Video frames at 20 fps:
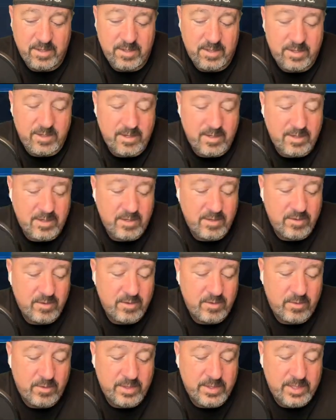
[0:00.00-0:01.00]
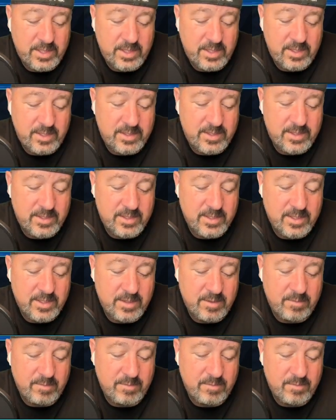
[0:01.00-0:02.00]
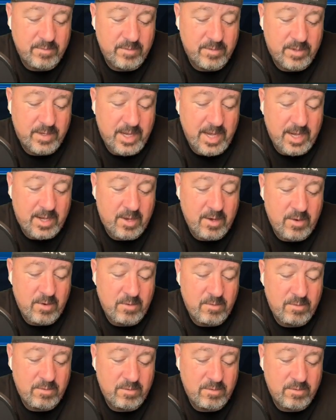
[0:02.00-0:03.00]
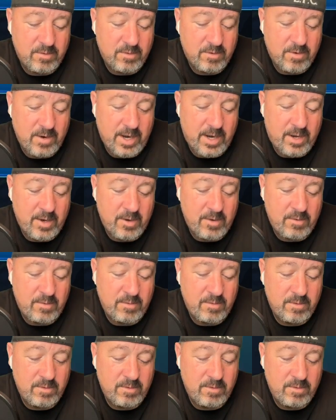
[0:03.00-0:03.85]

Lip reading: Who is it? It's Gecko? Greco?